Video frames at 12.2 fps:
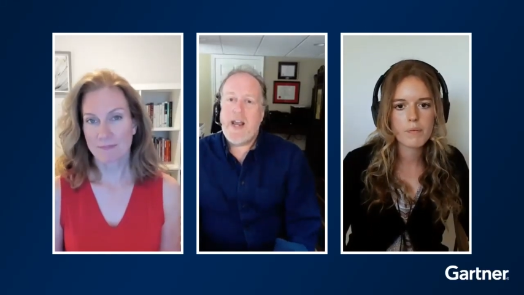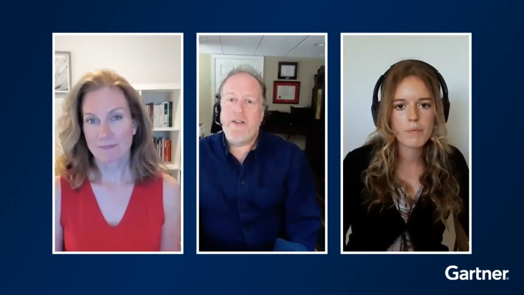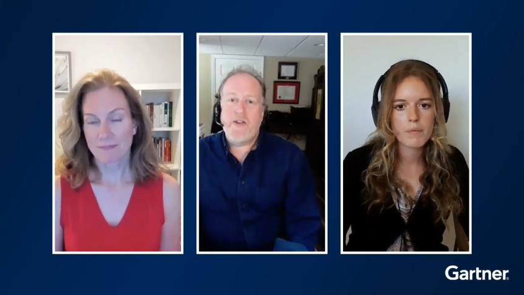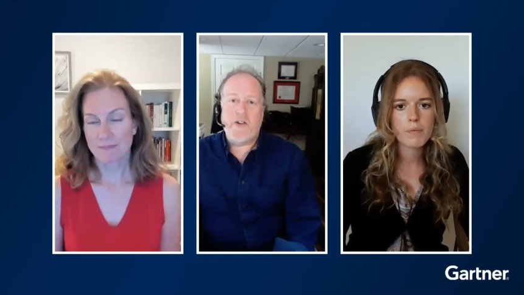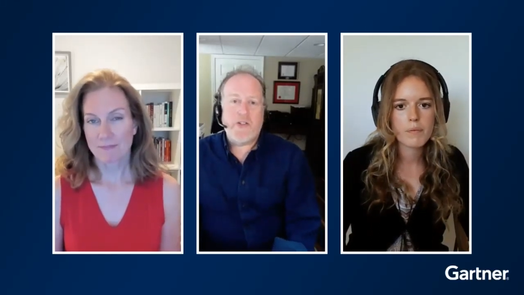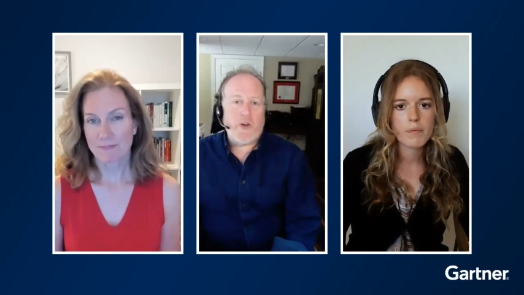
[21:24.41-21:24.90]

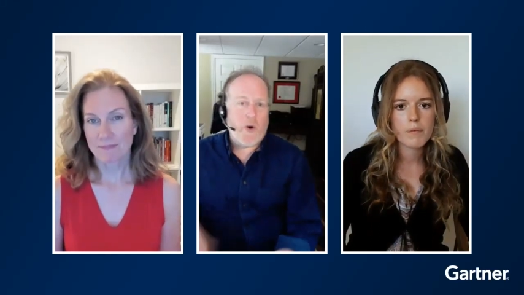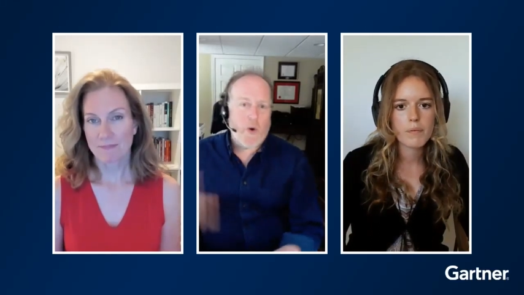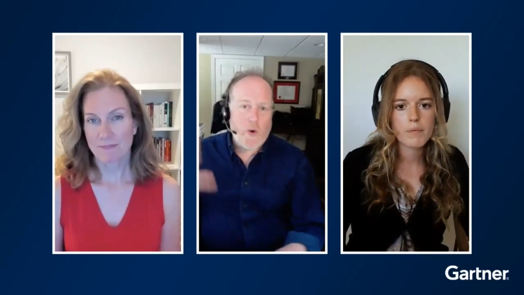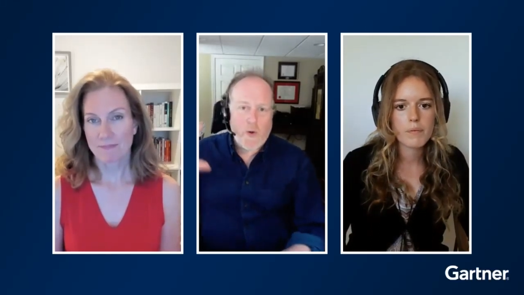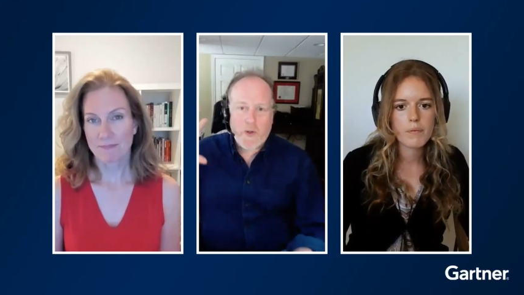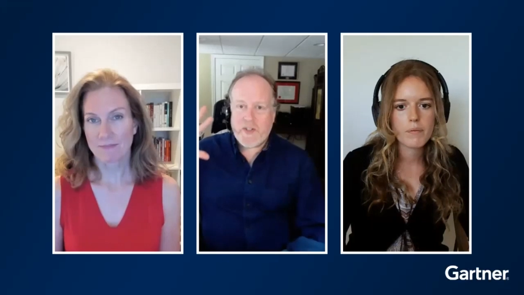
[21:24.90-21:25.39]
Speaker 1: And there's a
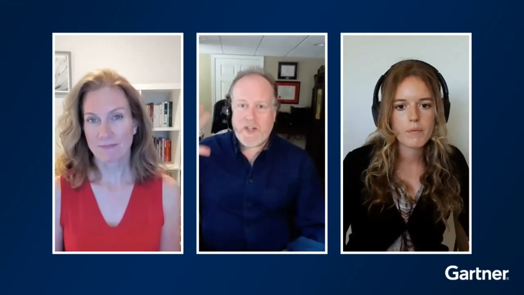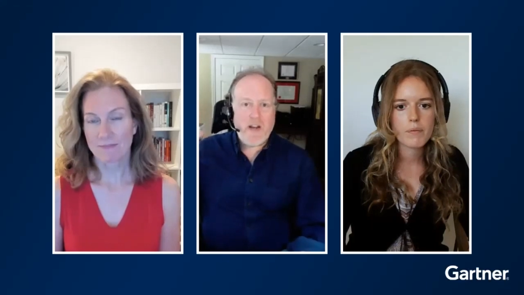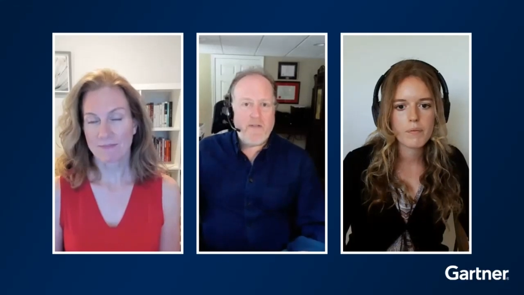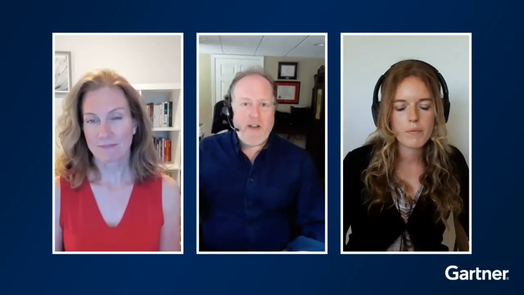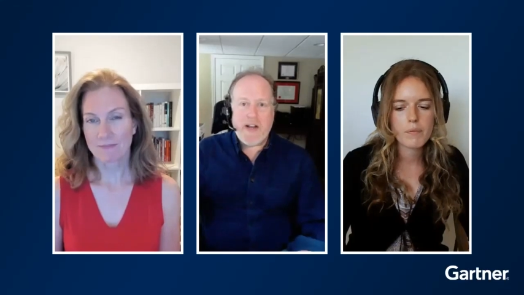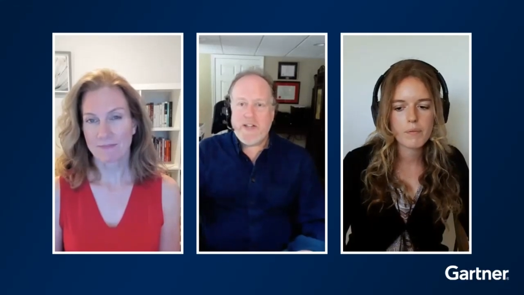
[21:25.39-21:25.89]
whole
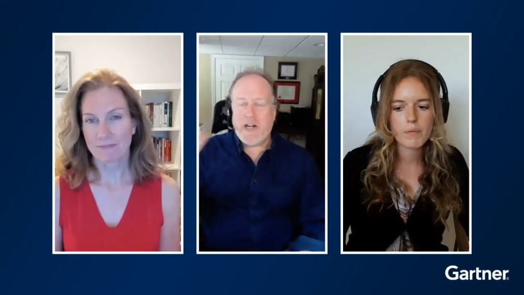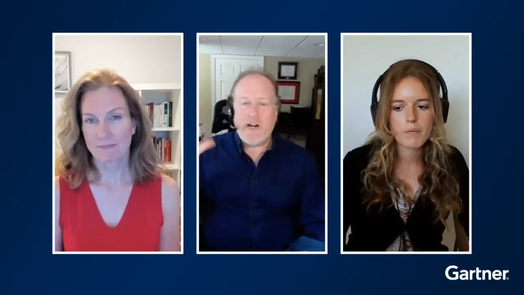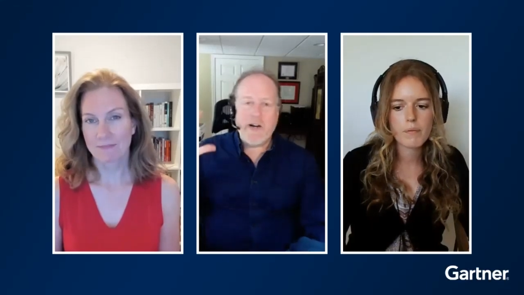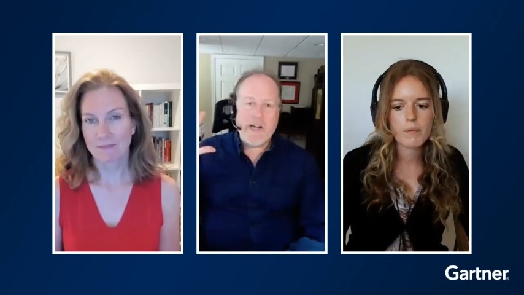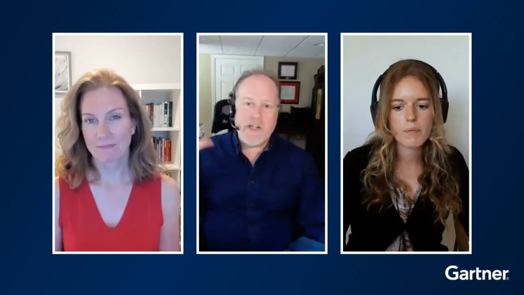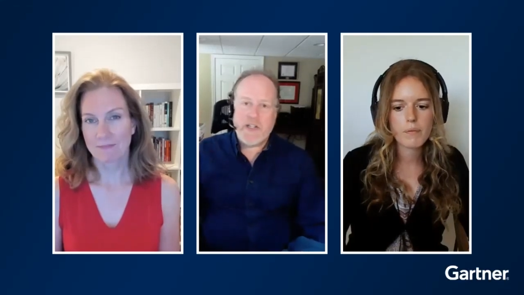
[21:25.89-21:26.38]
set of
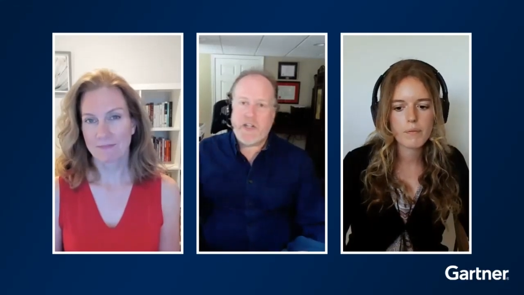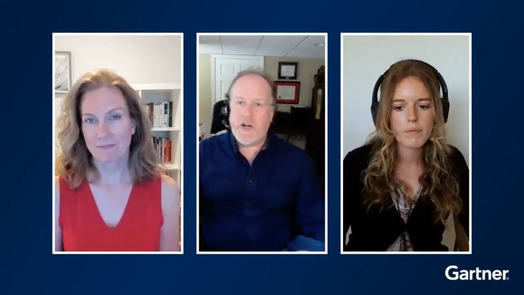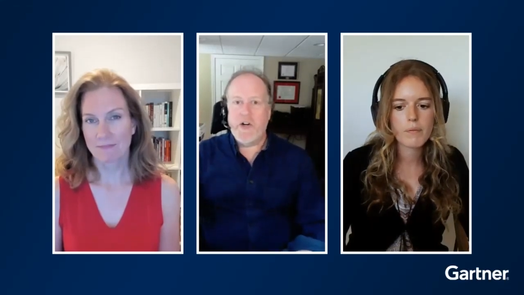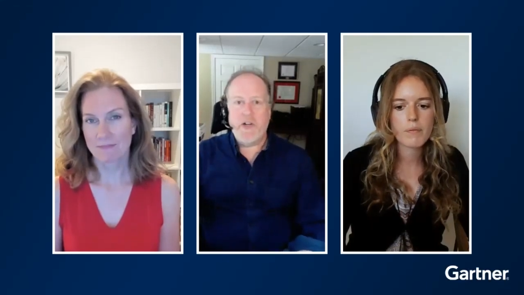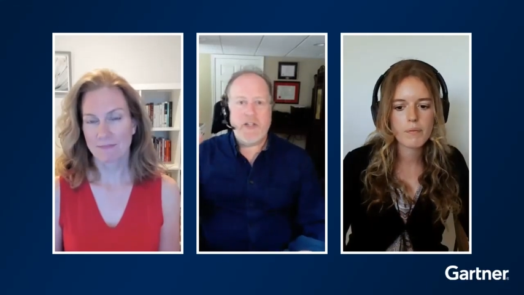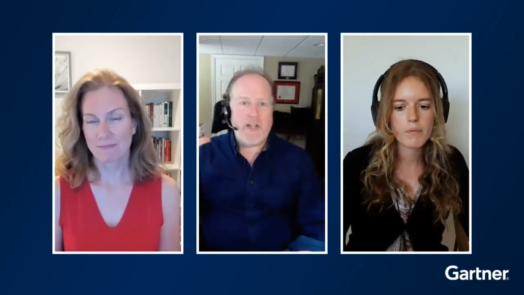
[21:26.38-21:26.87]
ancillary
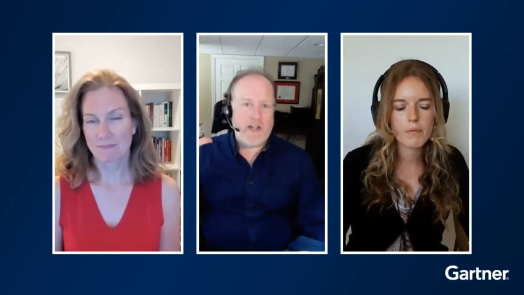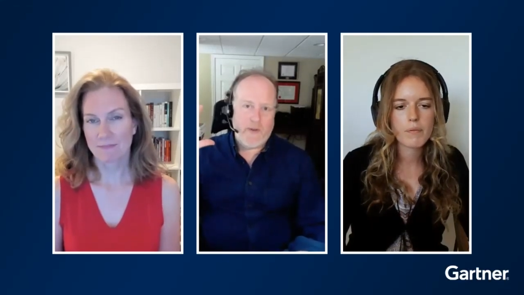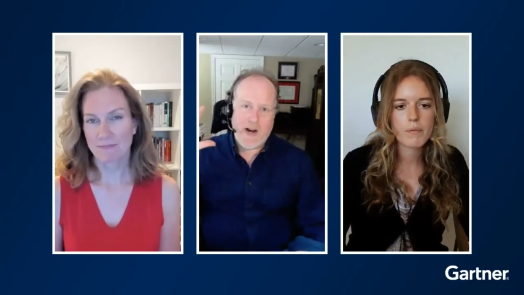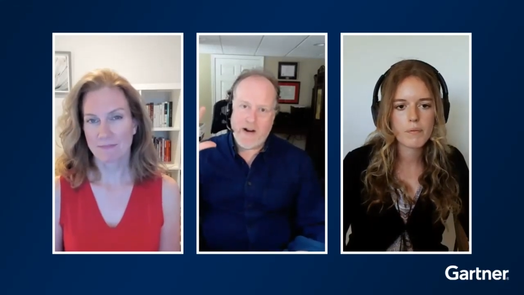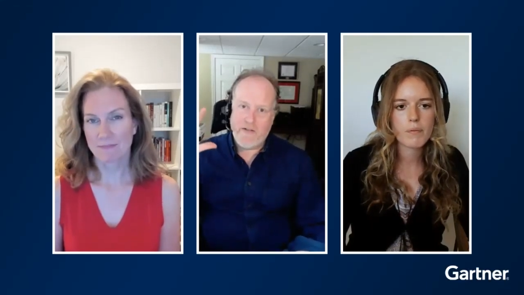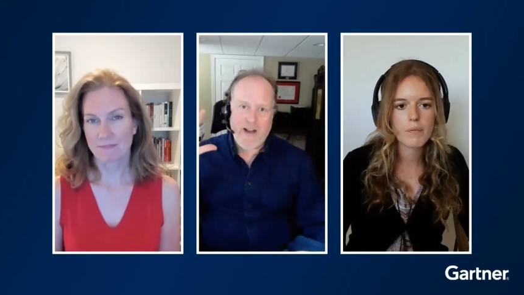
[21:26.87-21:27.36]
concerns
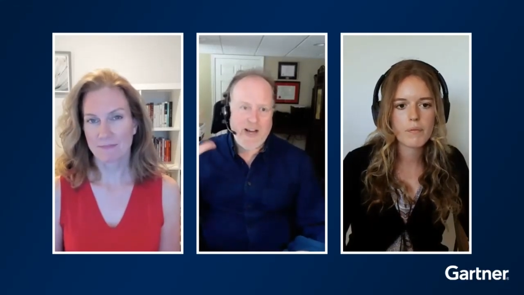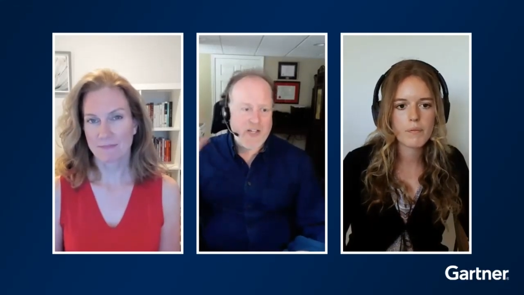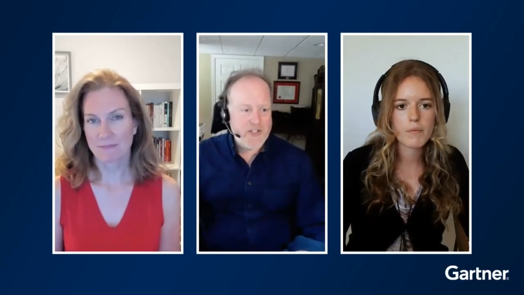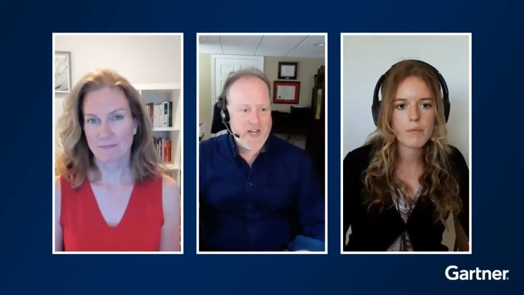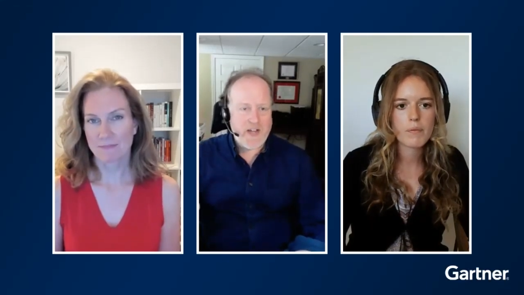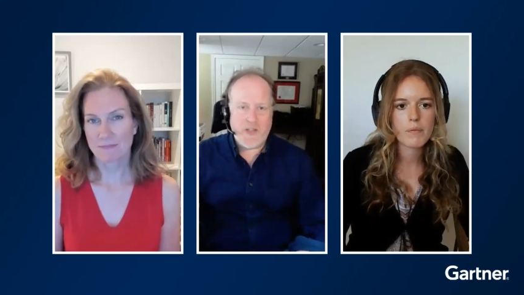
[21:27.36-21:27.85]
like around
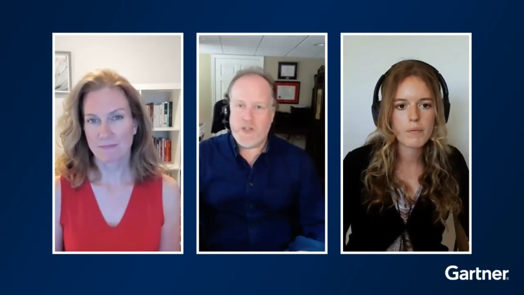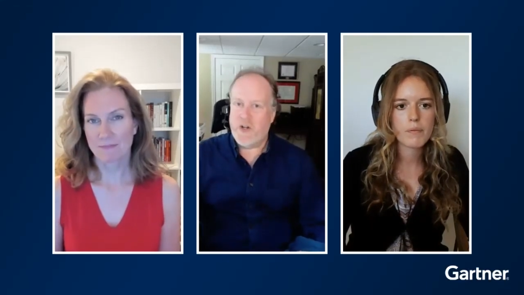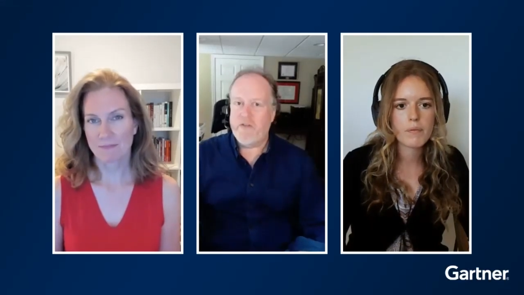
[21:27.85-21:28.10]
vaccine